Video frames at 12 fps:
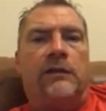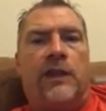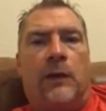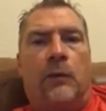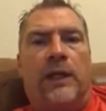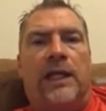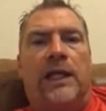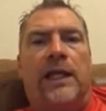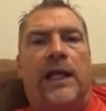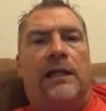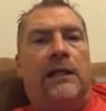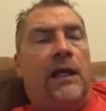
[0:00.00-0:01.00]
that we can
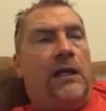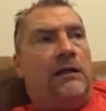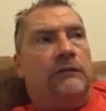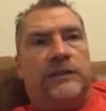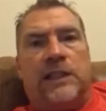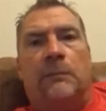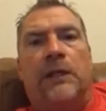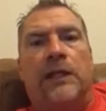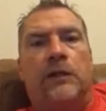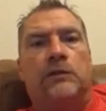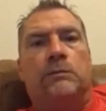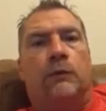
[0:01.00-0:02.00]
get
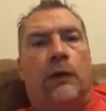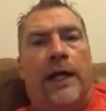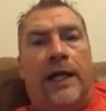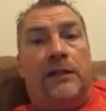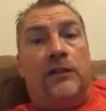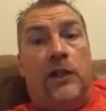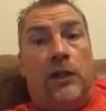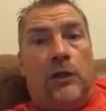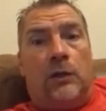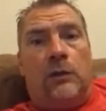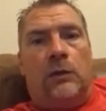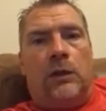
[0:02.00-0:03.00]
somebody who's brand
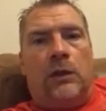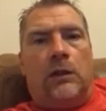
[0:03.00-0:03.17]
new